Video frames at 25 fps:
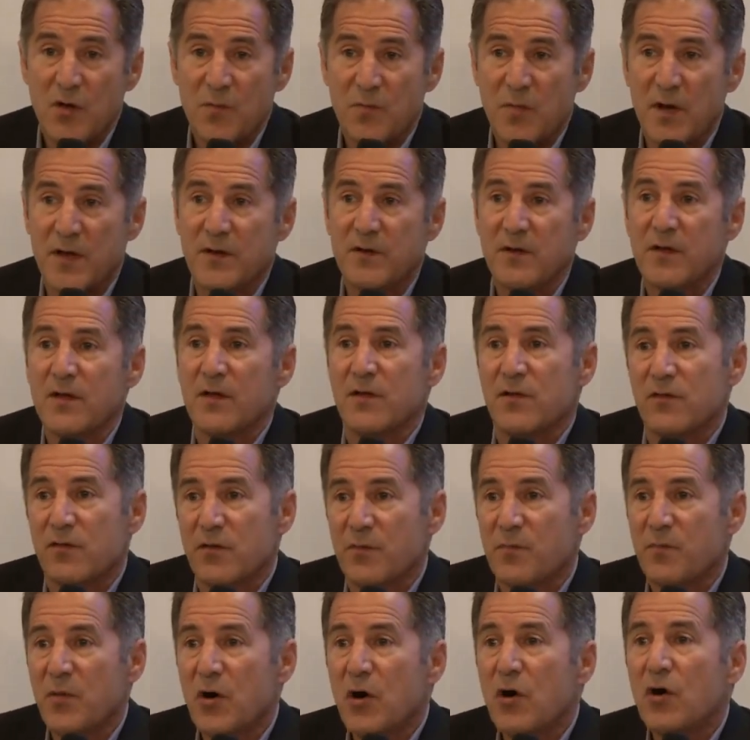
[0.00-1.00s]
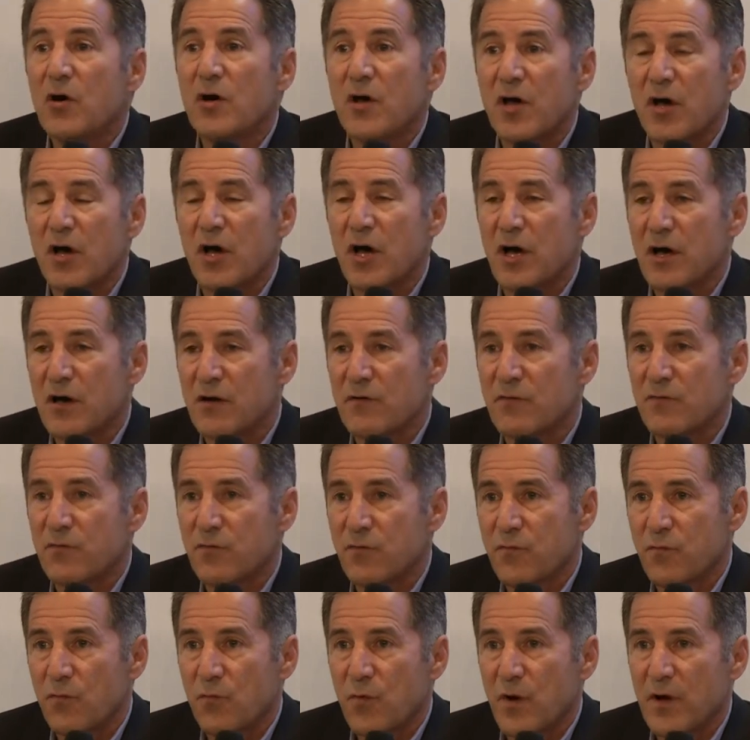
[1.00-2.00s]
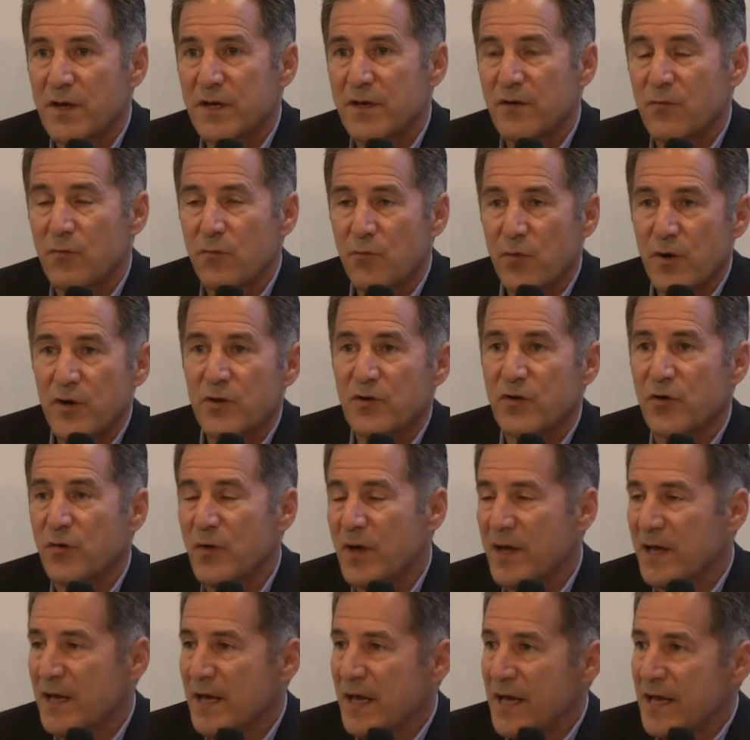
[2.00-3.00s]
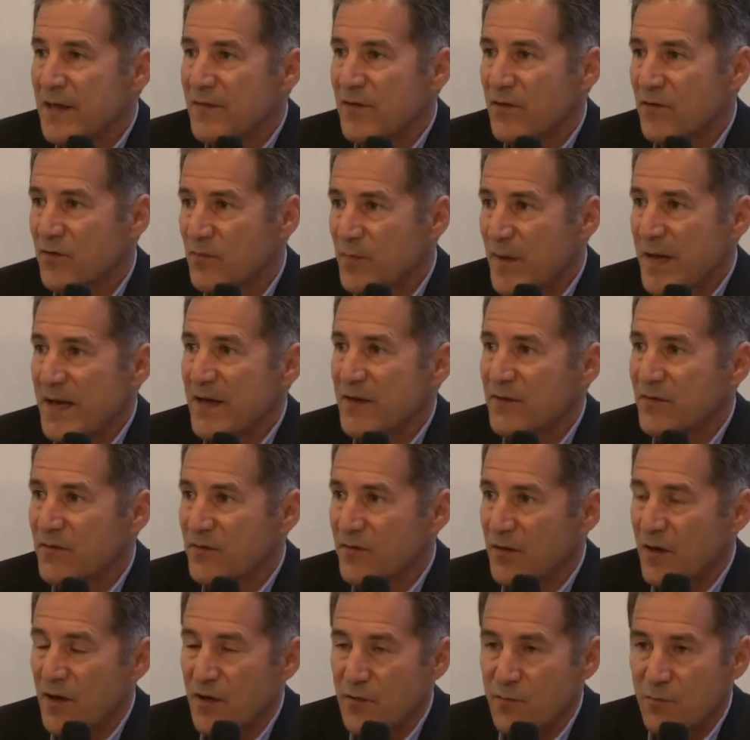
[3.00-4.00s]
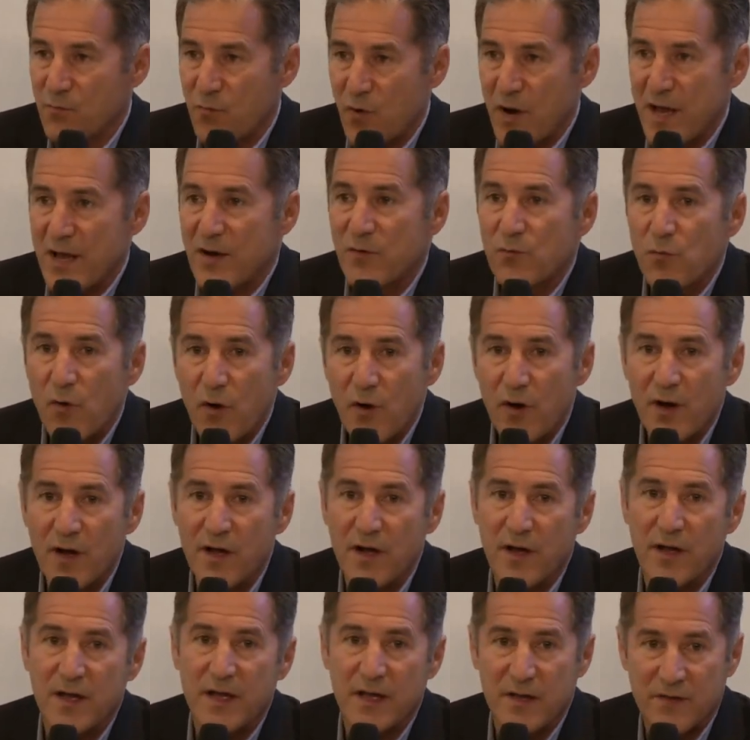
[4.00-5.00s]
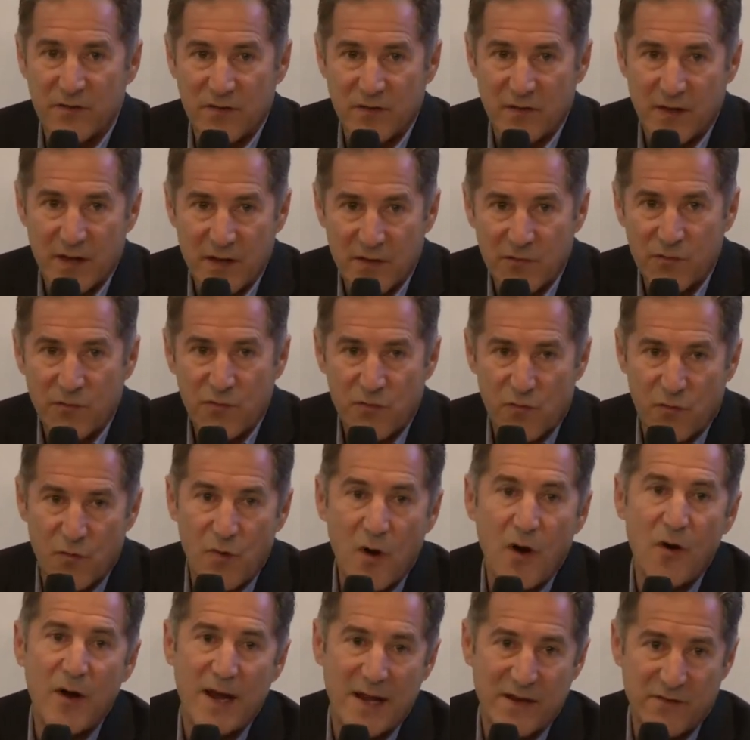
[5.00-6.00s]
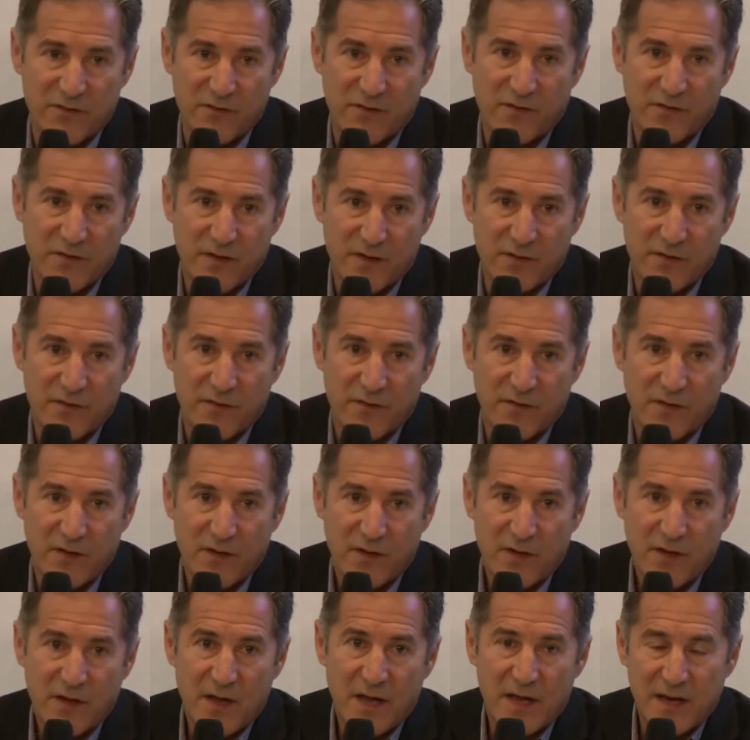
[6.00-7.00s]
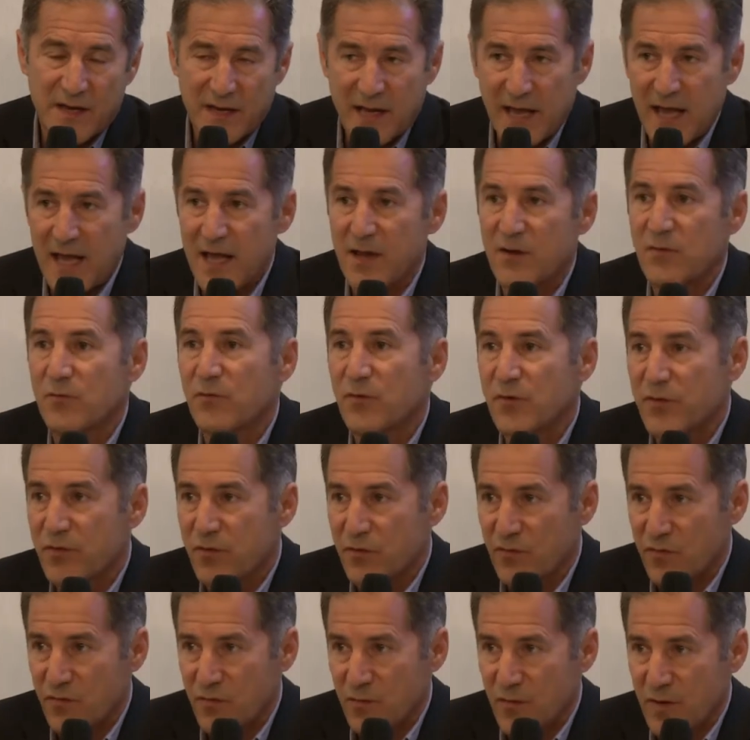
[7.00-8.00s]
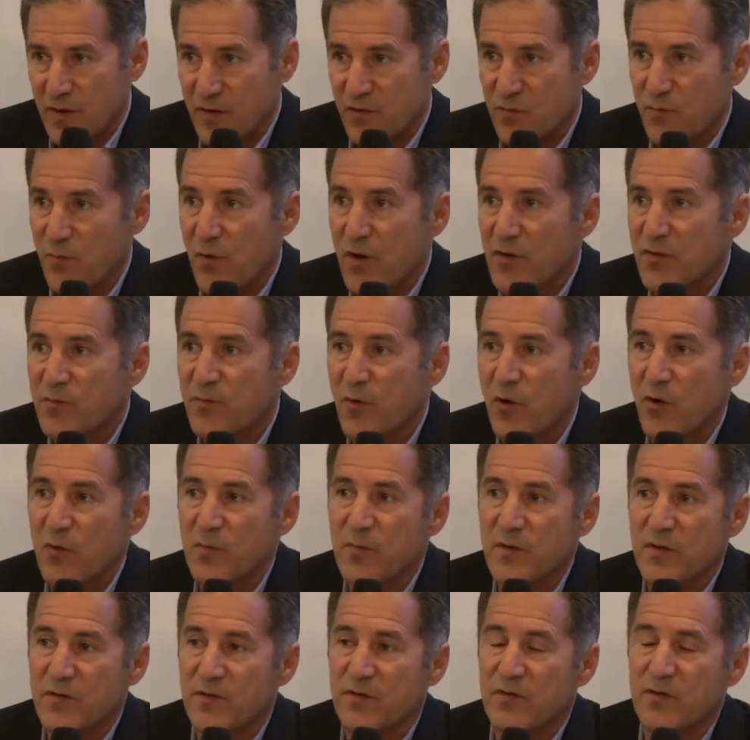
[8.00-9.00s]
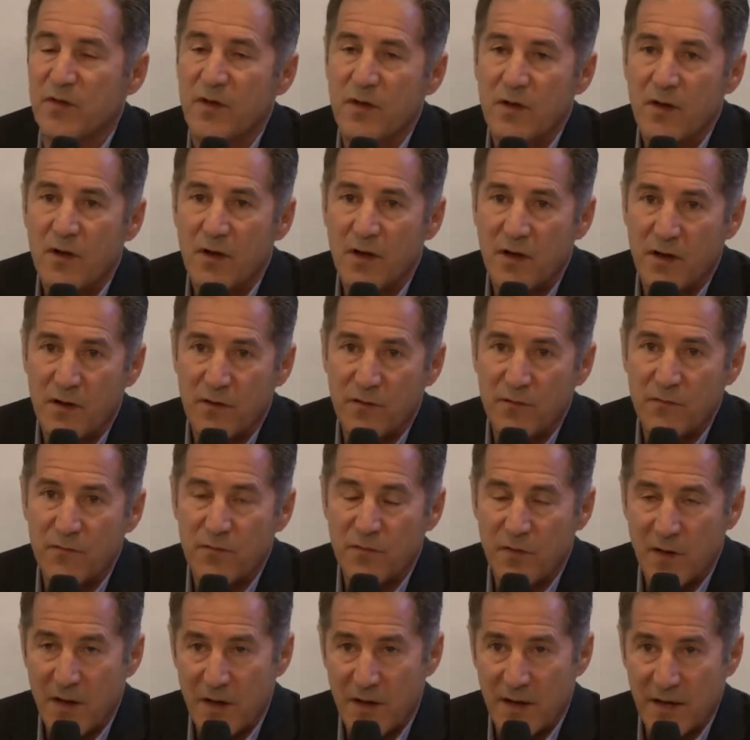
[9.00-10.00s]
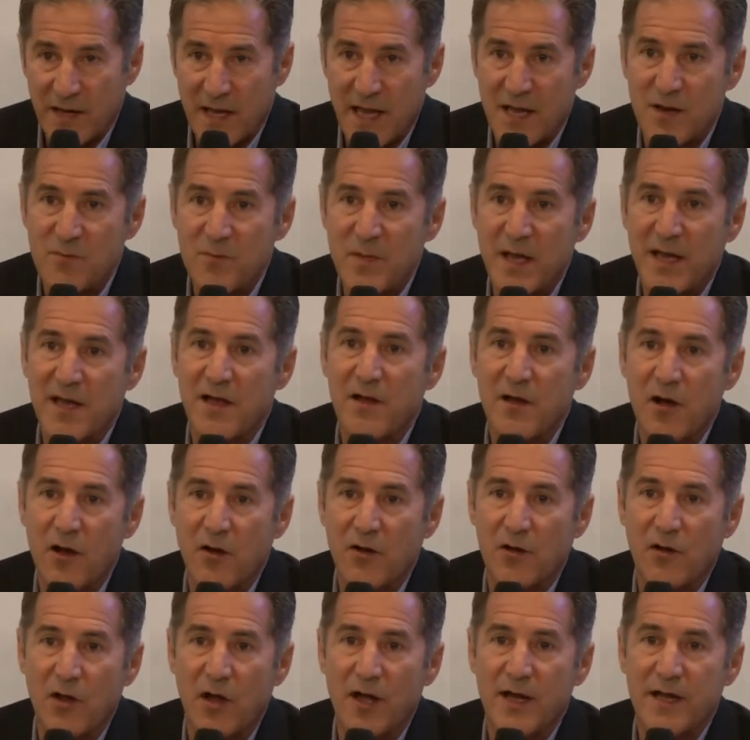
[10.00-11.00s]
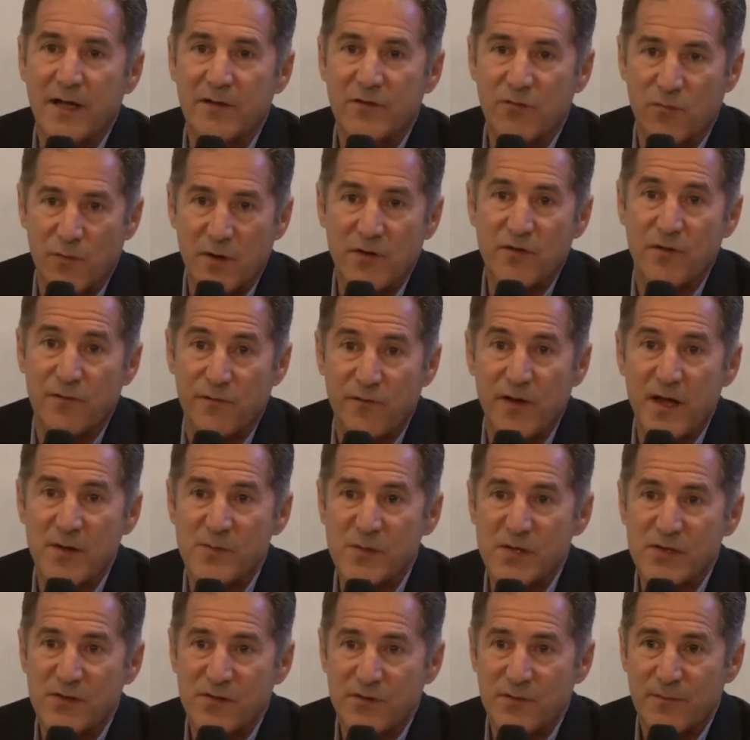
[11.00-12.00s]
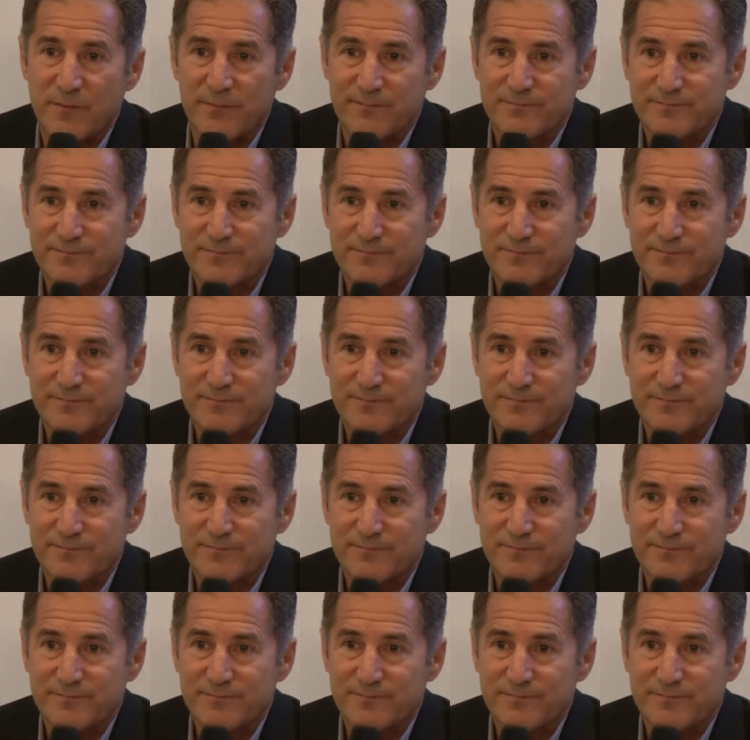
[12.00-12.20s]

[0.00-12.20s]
But the bulk of what we're doing in the space of brand work is through our agencies. And again, with the express purpose of, again, making our clients rich and famous.